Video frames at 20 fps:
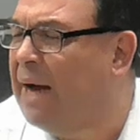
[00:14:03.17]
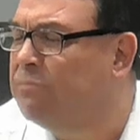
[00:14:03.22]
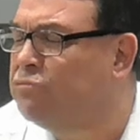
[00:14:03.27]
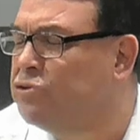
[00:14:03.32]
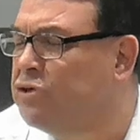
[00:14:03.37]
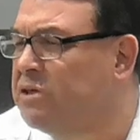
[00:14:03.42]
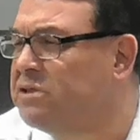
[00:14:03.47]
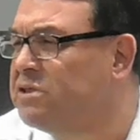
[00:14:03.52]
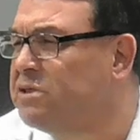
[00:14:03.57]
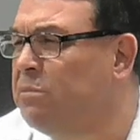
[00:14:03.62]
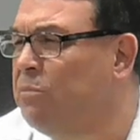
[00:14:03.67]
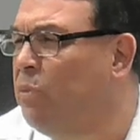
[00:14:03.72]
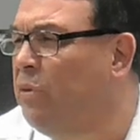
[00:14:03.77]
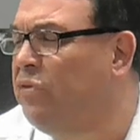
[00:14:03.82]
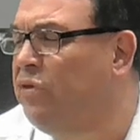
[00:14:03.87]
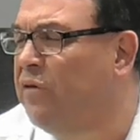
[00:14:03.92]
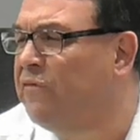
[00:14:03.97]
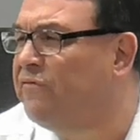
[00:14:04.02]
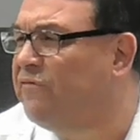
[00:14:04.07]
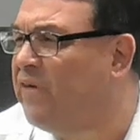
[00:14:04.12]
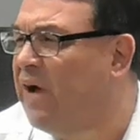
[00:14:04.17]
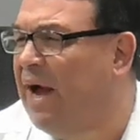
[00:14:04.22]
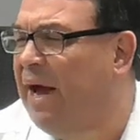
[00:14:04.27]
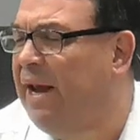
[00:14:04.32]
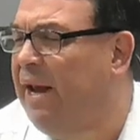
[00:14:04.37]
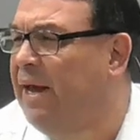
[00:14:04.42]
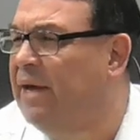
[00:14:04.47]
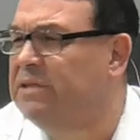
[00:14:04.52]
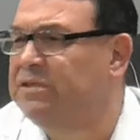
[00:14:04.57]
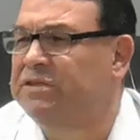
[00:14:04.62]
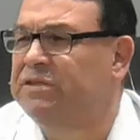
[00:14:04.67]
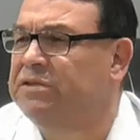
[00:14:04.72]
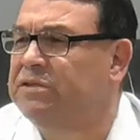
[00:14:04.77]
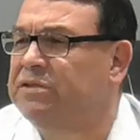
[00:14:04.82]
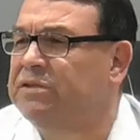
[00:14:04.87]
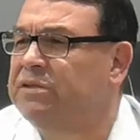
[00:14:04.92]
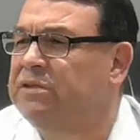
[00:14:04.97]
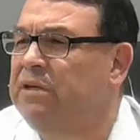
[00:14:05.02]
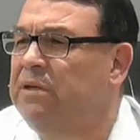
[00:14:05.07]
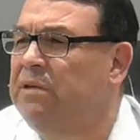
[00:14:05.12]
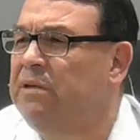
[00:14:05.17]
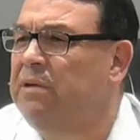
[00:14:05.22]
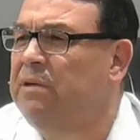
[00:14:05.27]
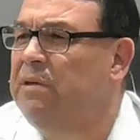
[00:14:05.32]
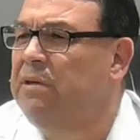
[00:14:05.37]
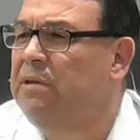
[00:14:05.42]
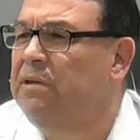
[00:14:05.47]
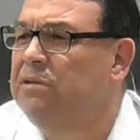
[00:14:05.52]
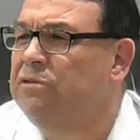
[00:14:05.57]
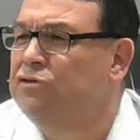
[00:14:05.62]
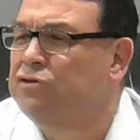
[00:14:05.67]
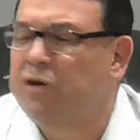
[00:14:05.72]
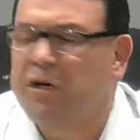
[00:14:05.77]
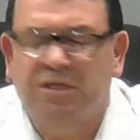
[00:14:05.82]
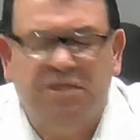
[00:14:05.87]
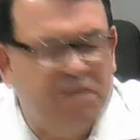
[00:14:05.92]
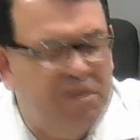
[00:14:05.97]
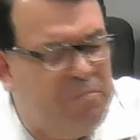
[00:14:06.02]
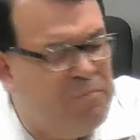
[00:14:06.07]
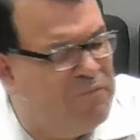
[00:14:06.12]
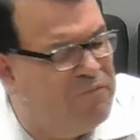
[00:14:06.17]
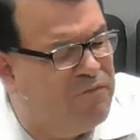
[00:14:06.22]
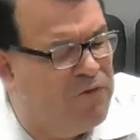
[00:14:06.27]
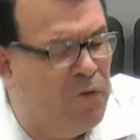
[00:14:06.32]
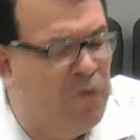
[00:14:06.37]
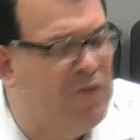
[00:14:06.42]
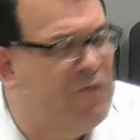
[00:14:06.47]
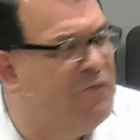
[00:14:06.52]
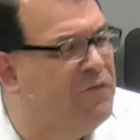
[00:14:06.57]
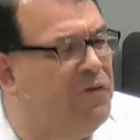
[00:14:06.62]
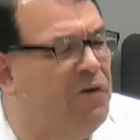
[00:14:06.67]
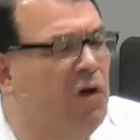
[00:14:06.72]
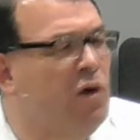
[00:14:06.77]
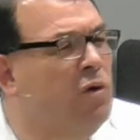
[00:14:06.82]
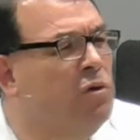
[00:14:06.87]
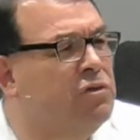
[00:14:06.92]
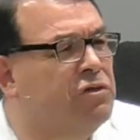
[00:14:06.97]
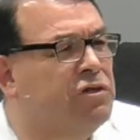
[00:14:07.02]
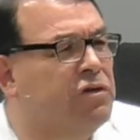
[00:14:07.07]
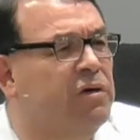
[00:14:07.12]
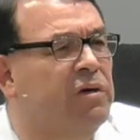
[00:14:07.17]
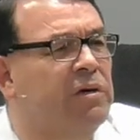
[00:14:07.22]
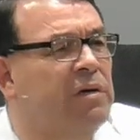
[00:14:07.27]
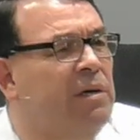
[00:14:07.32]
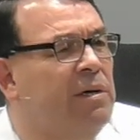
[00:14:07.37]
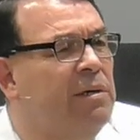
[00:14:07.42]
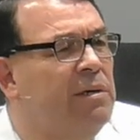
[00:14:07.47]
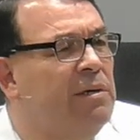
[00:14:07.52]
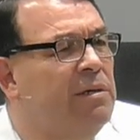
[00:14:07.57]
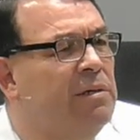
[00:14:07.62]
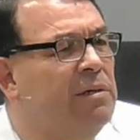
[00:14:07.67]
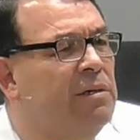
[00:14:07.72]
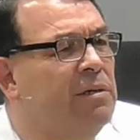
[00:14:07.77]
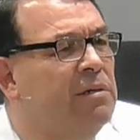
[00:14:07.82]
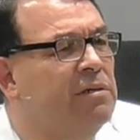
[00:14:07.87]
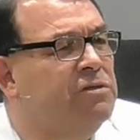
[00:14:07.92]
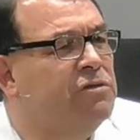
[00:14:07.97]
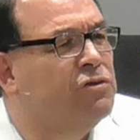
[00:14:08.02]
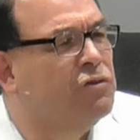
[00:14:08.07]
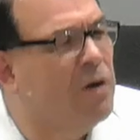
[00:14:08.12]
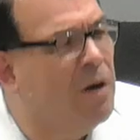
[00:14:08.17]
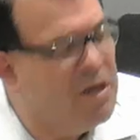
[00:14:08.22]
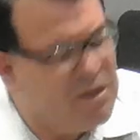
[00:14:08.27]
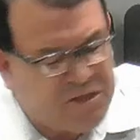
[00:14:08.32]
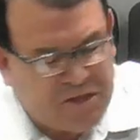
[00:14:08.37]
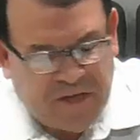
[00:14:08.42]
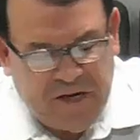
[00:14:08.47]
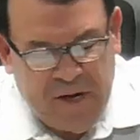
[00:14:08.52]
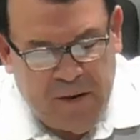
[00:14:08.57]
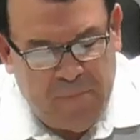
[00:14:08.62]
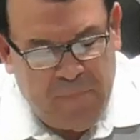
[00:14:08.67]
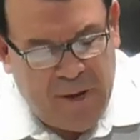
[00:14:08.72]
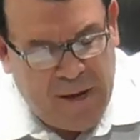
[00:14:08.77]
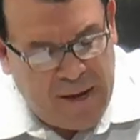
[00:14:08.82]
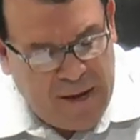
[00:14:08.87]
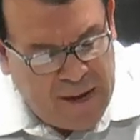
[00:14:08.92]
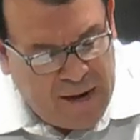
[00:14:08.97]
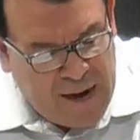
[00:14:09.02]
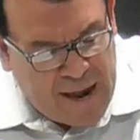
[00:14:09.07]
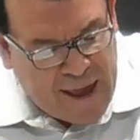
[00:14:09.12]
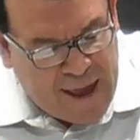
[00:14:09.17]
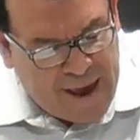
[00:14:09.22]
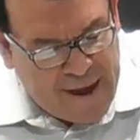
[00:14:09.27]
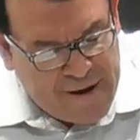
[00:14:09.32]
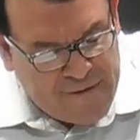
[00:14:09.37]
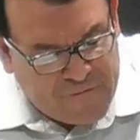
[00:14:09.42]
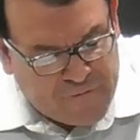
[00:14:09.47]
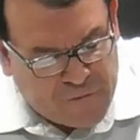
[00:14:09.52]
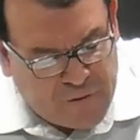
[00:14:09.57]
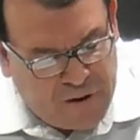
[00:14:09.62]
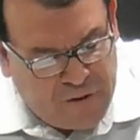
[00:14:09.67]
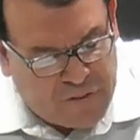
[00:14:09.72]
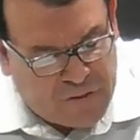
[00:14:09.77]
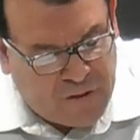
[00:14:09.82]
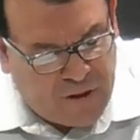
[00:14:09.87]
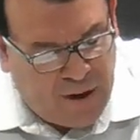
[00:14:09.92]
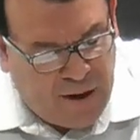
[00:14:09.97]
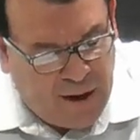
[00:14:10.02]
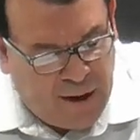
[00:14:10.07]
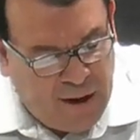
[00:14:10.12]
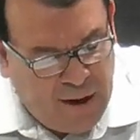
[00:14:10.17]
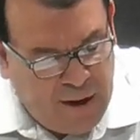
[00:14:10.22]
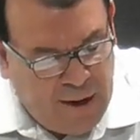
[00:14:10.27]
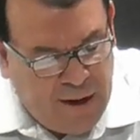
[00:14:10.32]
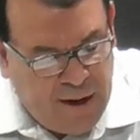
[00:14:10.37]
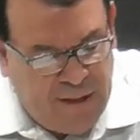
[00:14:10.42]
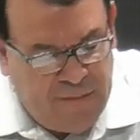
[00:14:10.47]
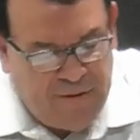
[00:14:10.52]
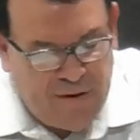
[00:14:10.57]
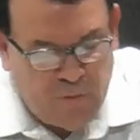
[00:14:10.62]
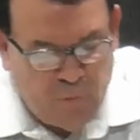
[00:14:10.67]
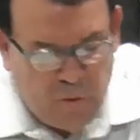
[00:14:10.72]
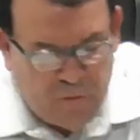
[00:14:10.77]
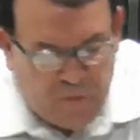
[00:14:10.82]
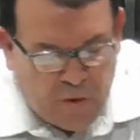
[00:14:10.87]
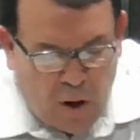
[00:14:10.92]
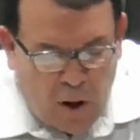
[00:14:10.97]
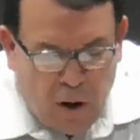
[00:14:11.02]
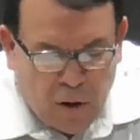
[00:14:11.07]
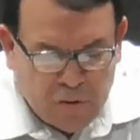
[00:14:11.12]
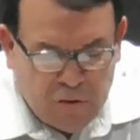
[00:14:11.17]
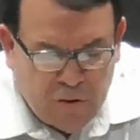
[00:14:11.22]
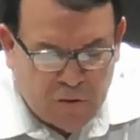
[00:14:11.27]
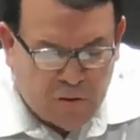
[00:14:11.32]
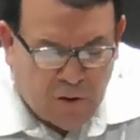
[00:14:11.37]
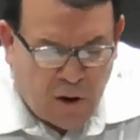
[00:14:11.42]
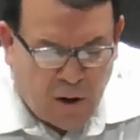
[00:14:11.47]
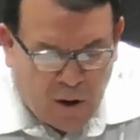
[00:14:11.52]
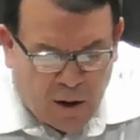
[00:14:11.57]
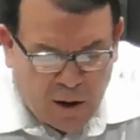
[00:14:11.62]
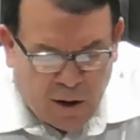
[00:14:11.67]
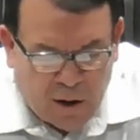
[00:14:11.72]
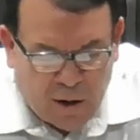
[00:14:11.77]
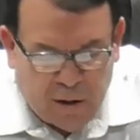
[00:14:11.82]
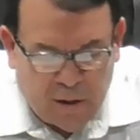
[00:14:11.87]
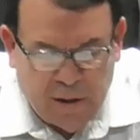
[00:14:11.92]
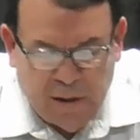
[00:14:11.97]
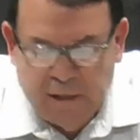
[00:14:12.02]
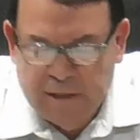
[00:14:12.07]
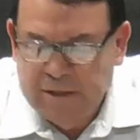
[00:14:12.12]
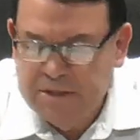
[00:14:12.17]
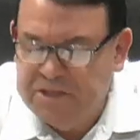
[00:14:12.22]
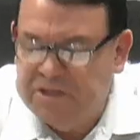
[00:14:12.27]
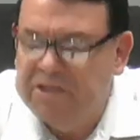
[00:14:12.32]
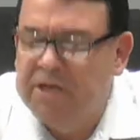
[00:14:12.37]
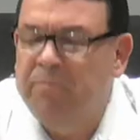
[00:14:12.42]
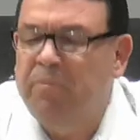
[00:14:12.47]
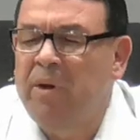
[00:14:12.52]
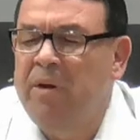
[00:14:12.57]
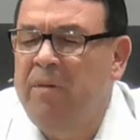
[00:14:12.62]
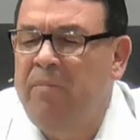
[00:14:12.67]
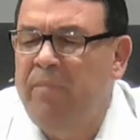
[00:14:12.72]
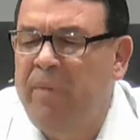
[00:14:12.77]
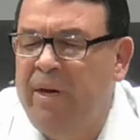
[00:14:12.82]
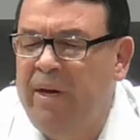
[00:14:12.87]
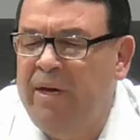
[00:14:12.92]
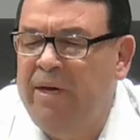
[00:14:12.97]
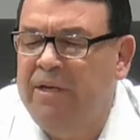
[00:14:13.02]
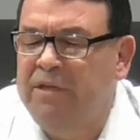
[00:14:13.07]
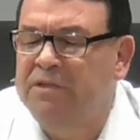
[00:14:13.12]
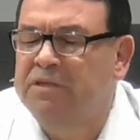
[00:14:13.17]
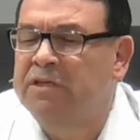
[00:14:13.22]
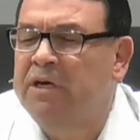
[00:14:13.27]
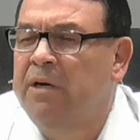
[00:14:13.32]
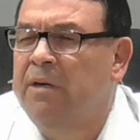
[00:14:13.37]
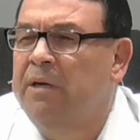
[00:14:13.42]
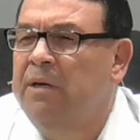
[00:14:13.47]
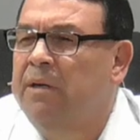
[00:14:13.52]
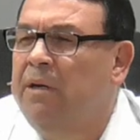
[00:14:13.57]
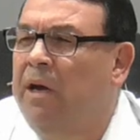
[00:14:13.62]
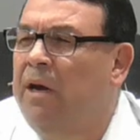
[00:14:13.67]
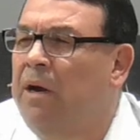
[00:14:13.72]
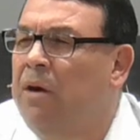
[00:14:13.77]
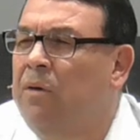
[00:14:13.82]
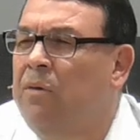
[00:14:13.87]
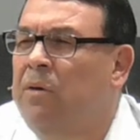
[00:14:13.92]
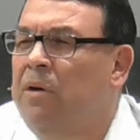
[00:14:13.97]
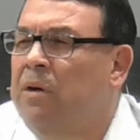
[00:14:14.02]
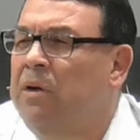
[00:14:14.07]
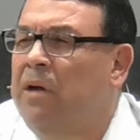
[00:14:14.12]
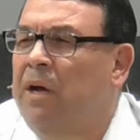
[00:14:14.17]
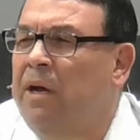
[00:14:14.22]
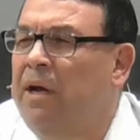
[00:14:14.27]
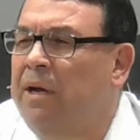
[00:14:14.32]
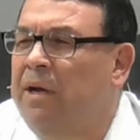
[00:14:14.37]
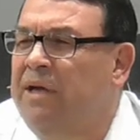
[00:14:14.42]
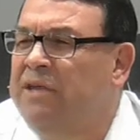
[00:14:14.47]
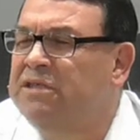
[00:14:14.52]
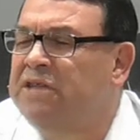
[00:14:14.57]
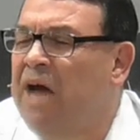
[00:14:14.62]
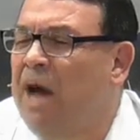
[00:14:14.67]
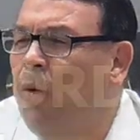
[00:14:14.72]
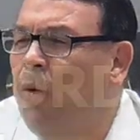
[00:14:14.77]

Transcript: Trust Him with your finances. Trust Him for the future. Trust Him in everything. And then with all your heart simply means, you know, uh, He's not